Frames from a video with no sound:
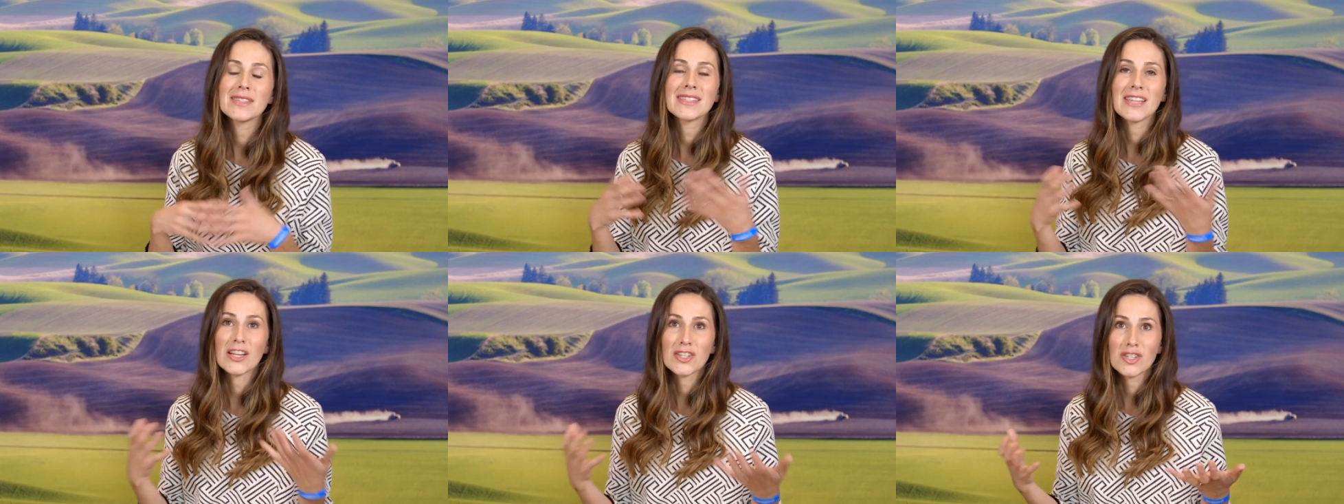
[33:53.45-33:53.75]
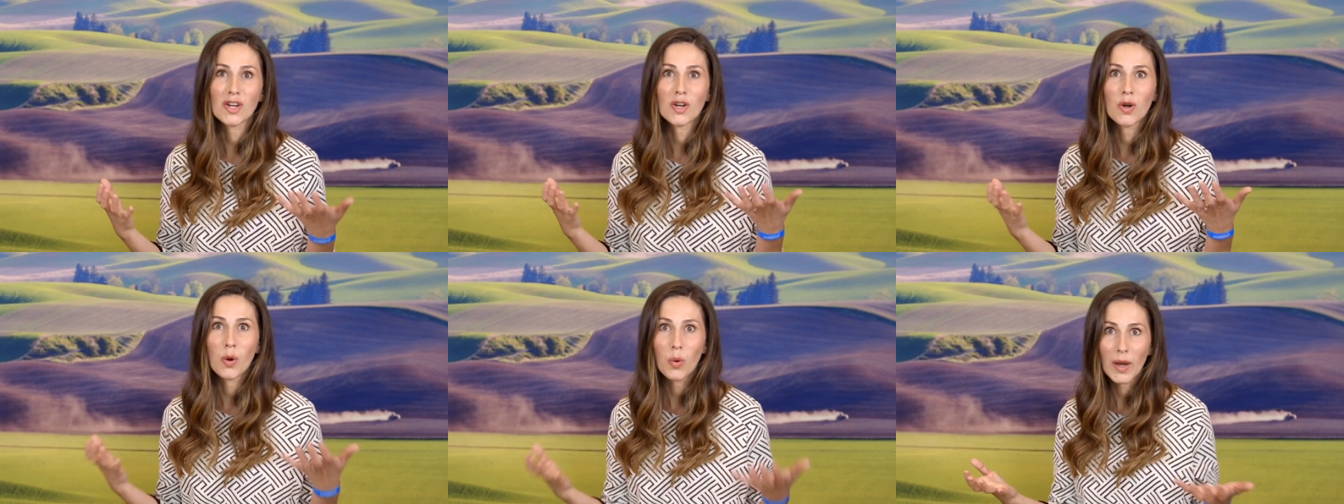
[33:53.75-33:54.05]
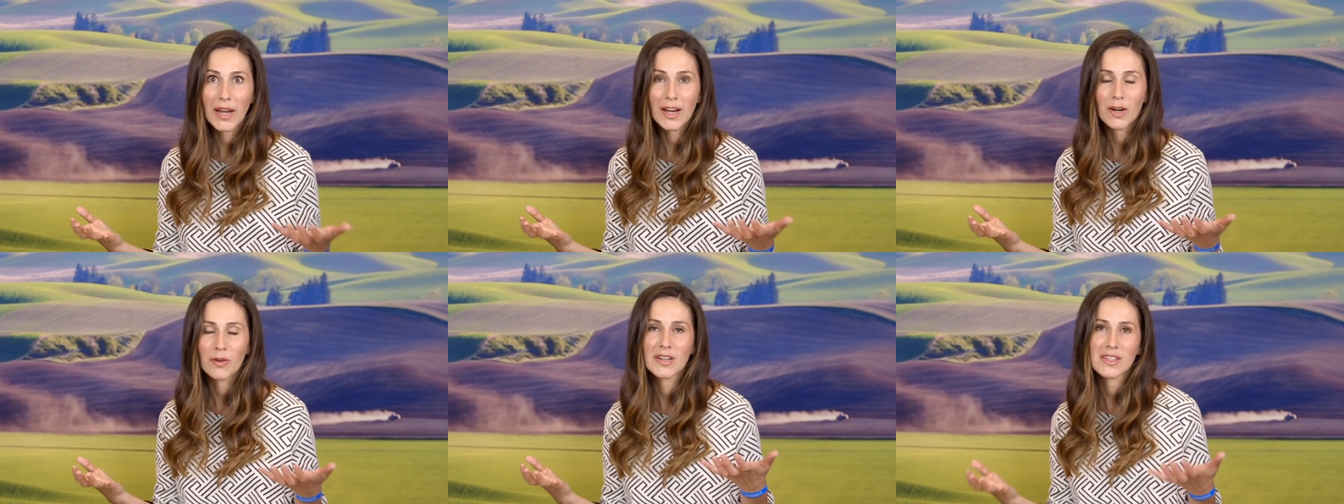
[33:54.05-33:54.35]
such a
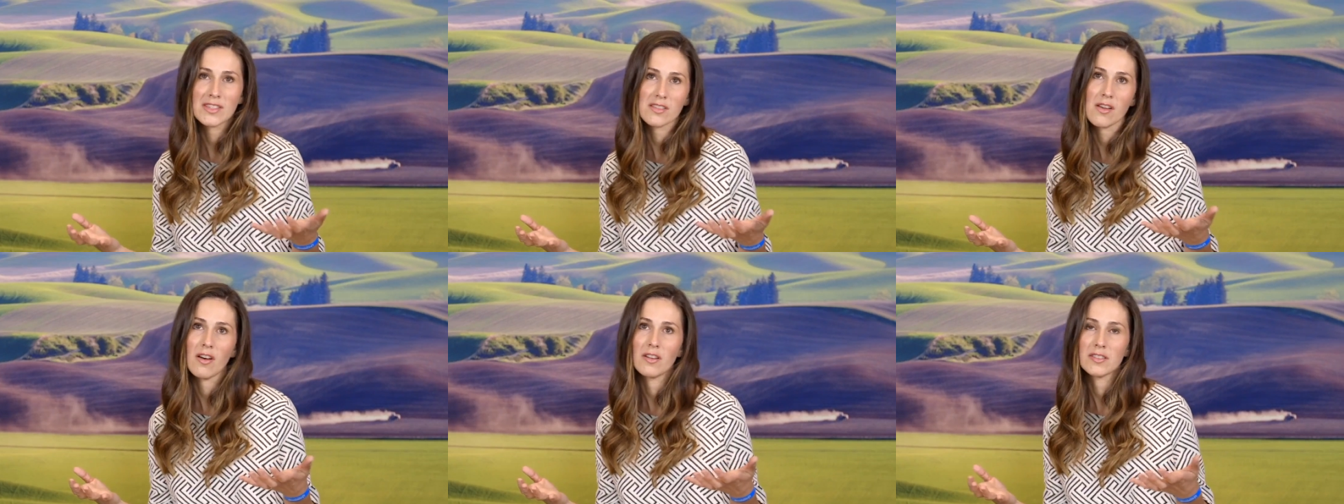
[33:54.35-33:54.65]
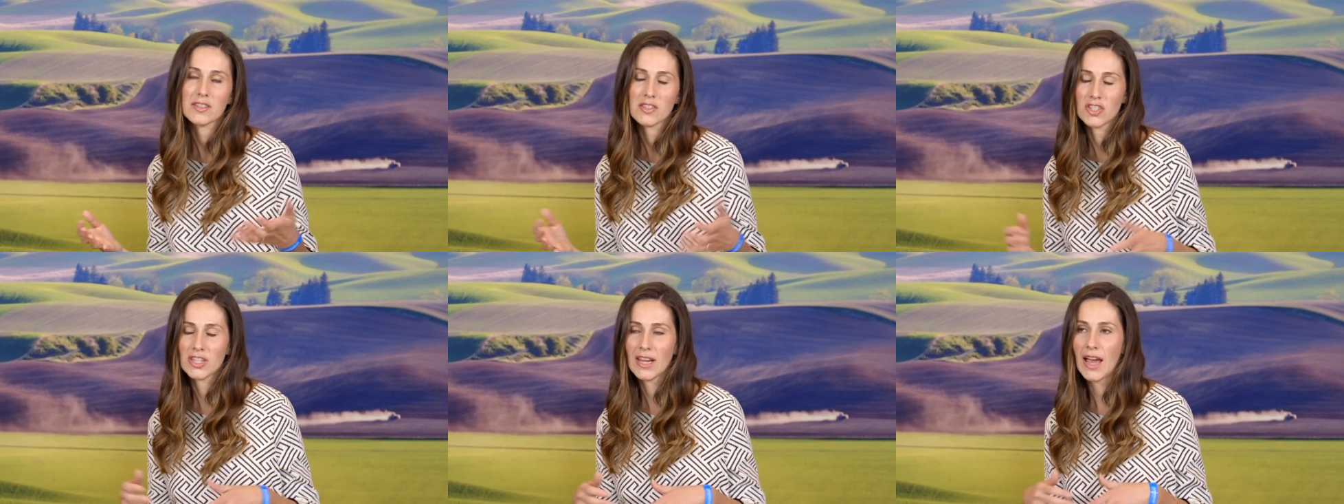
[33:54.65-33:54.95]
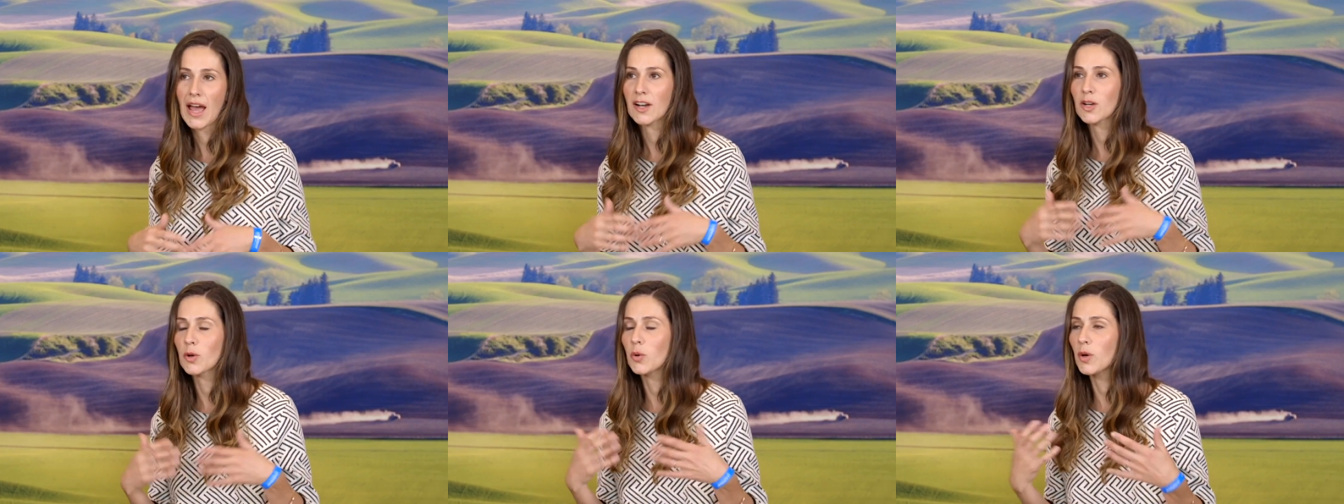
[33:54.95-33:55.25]
quick result. She
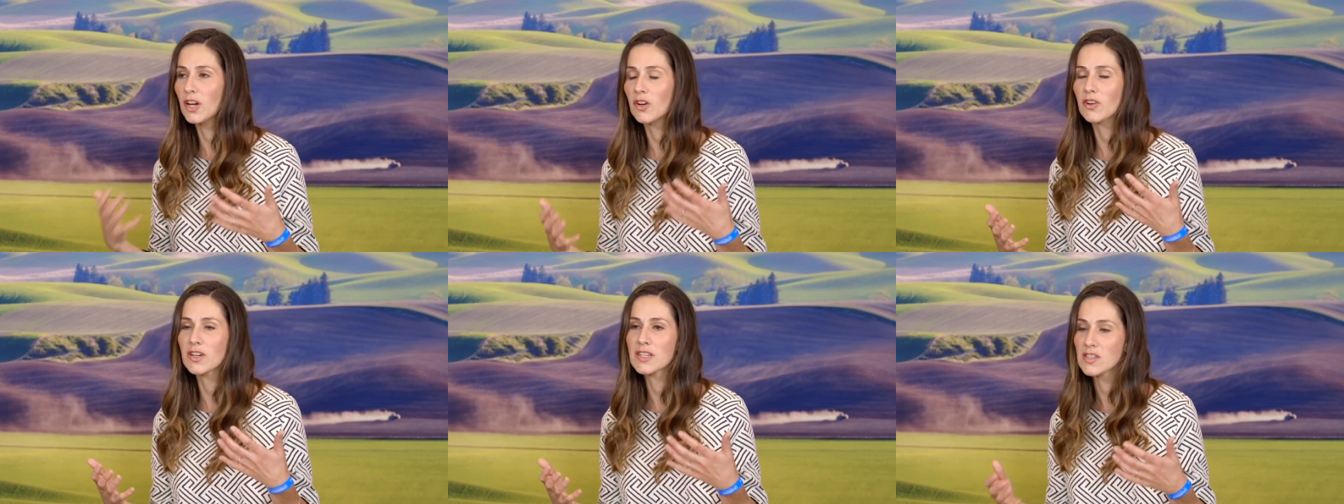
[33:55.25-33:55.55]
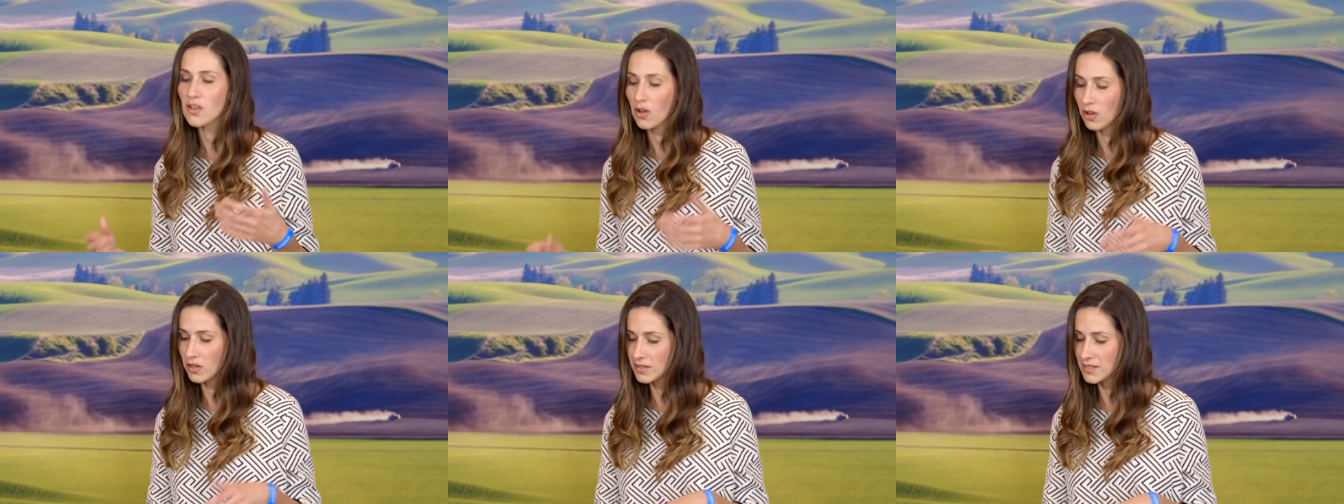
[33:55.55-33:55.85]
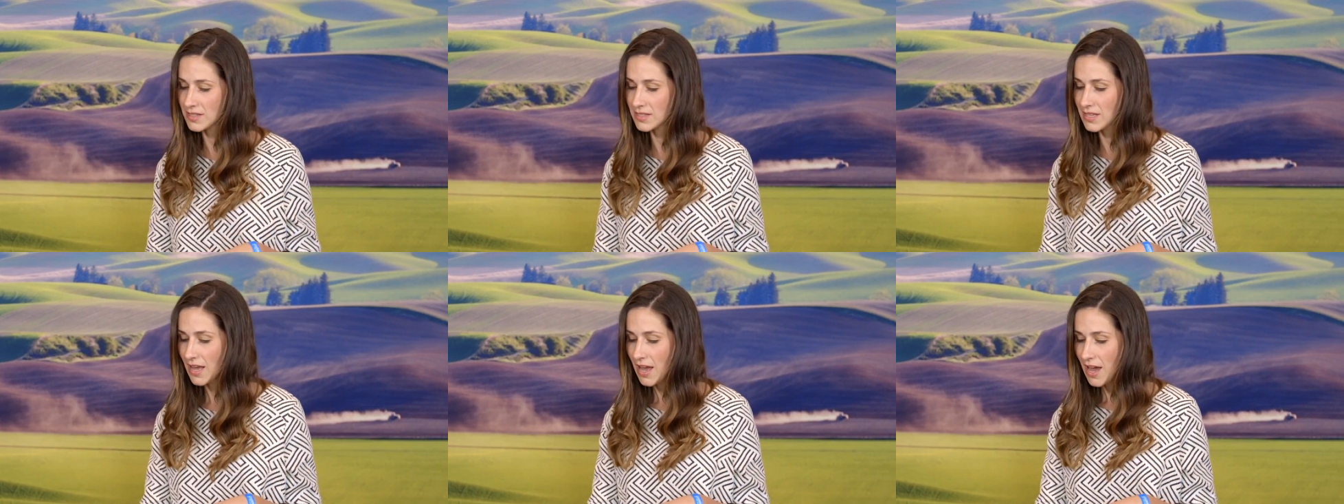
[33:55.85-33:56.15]
had quick
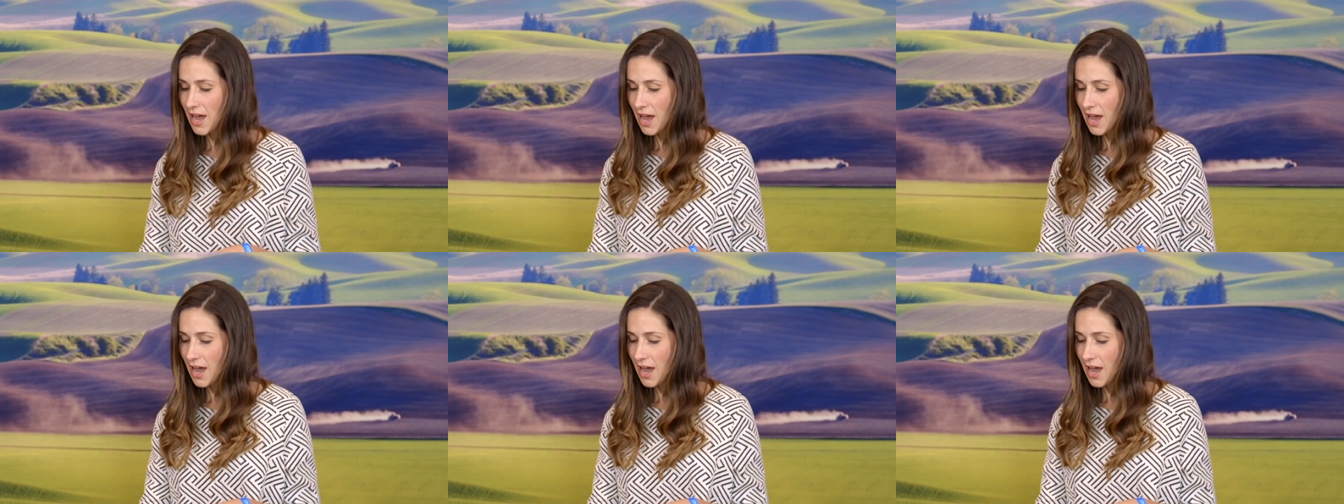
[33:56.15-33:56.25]
results.